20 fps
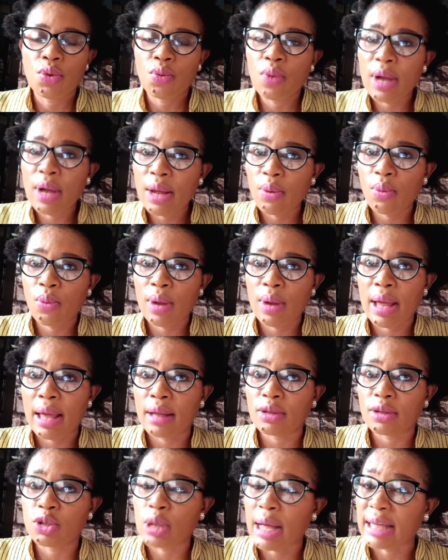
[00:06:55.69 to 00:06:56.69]
When
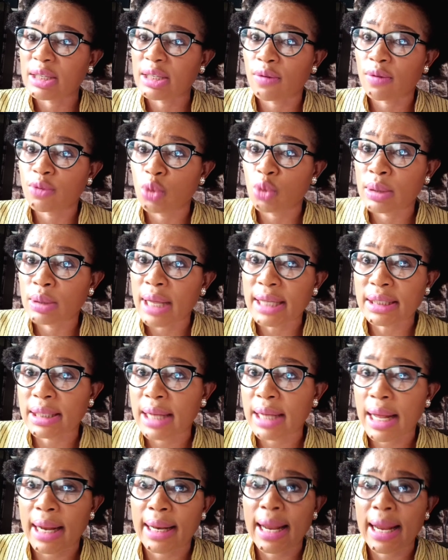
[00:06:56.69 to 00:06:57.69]
as of
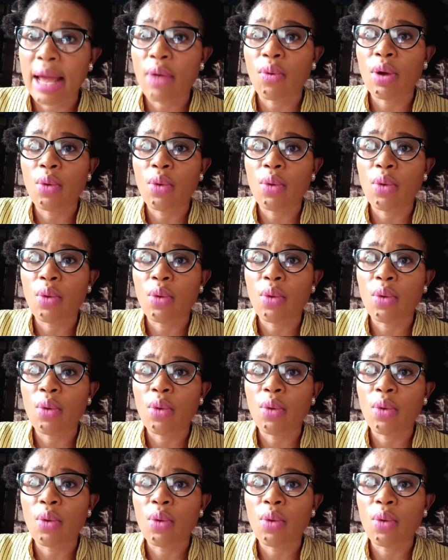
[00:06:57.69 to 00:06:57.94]
2009,